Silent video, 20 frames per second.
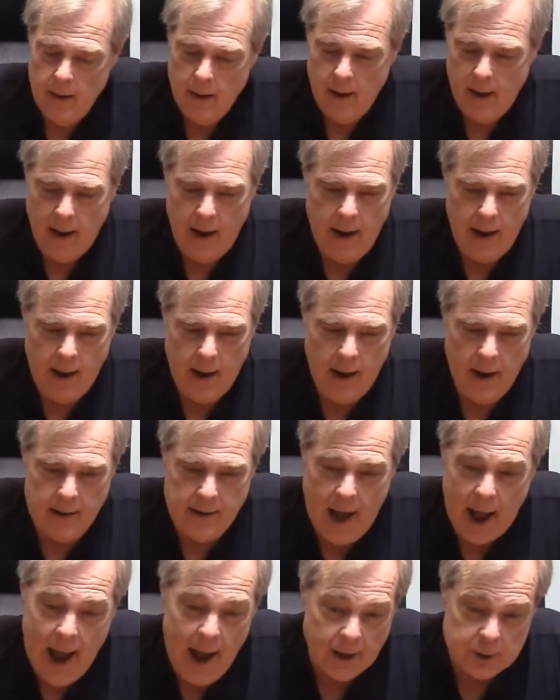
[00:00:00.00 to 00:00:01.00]
and
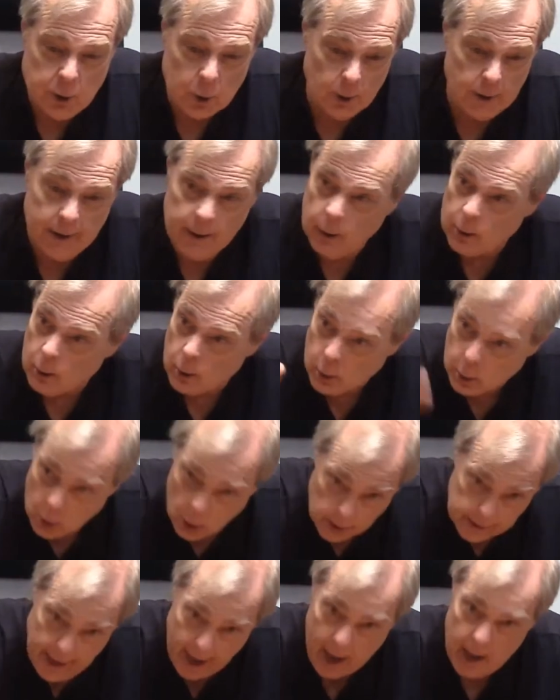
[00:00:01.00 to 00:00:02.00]
actually
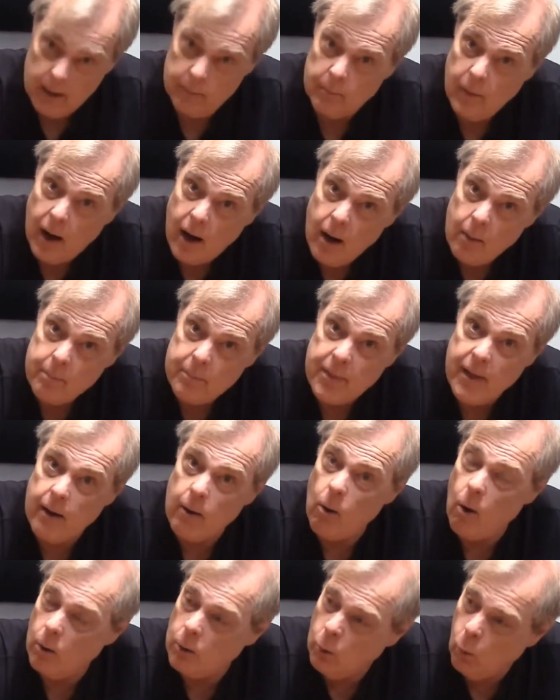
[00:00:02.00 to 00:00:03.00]
look at them up there
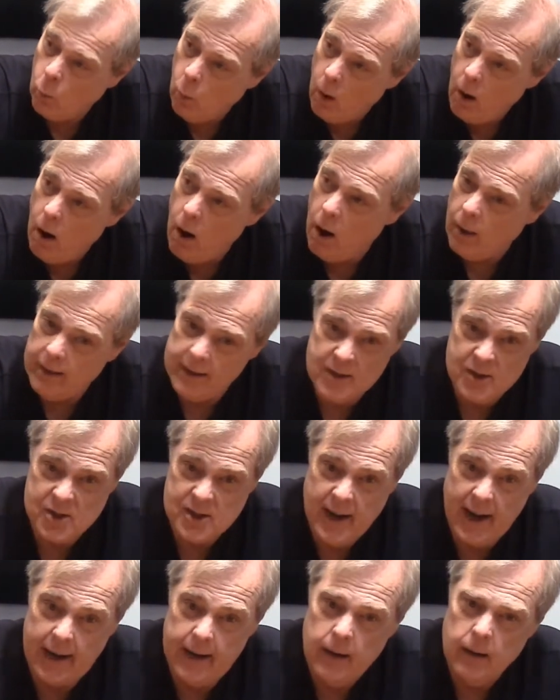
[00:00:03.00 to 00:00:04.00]
on the wall and
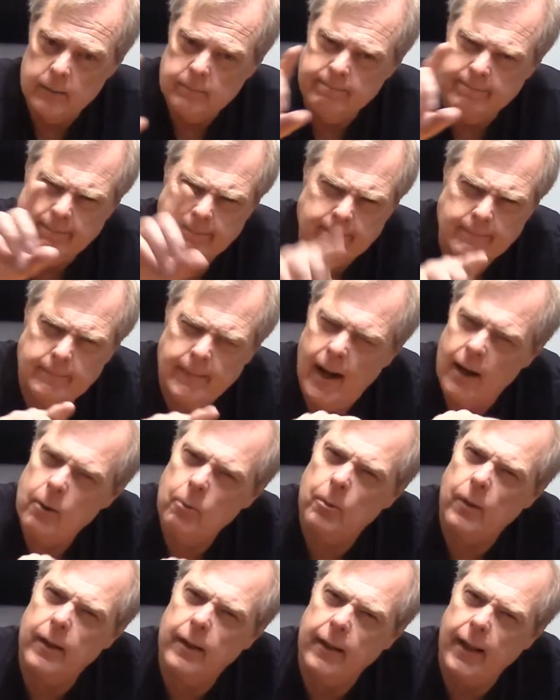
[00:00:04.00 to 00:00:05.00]
say, I don't
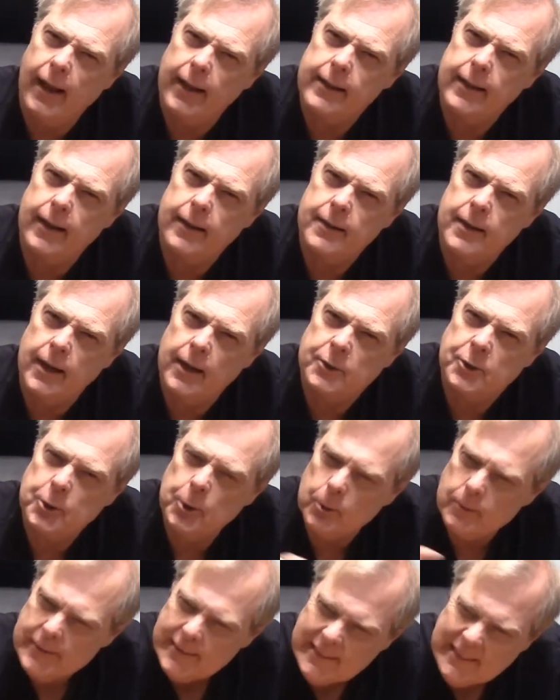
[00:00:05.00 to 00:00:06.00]
really like that
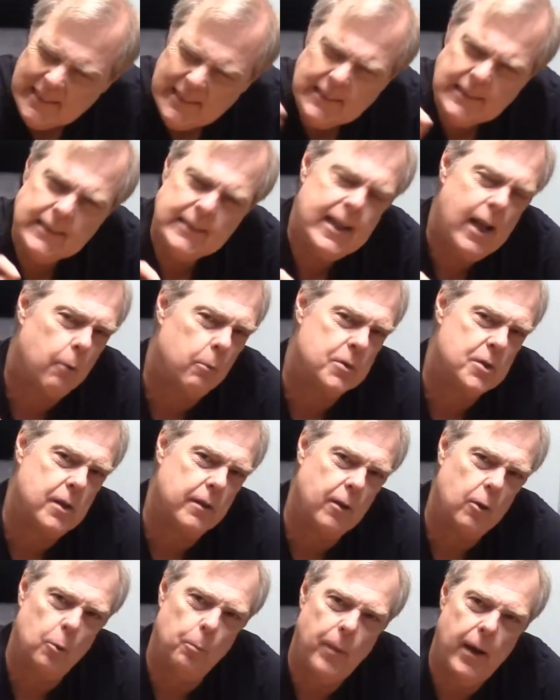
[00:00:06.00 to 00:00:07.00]
texture. That one's a
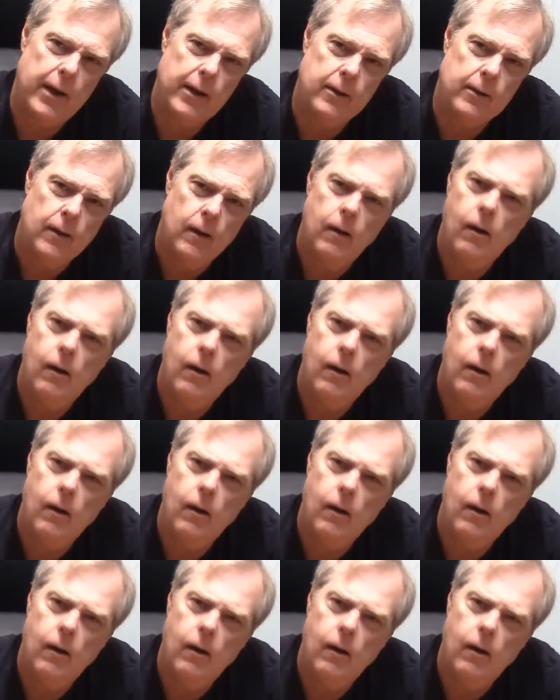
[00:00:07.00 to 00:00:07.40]
little better.